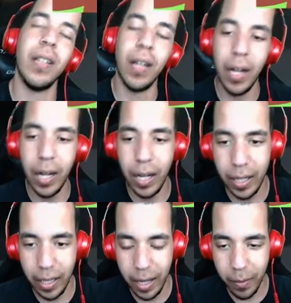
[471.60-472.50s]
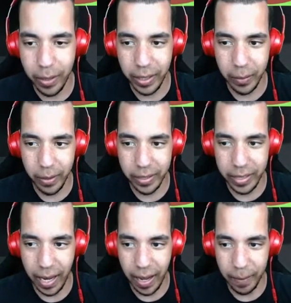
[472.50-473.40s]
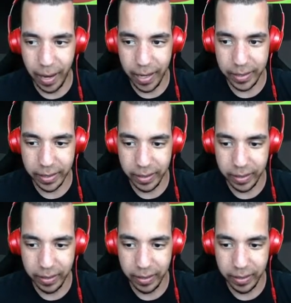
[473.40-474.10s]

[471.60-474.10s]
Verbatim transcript: Uh, I don't want to get rid of stab acid.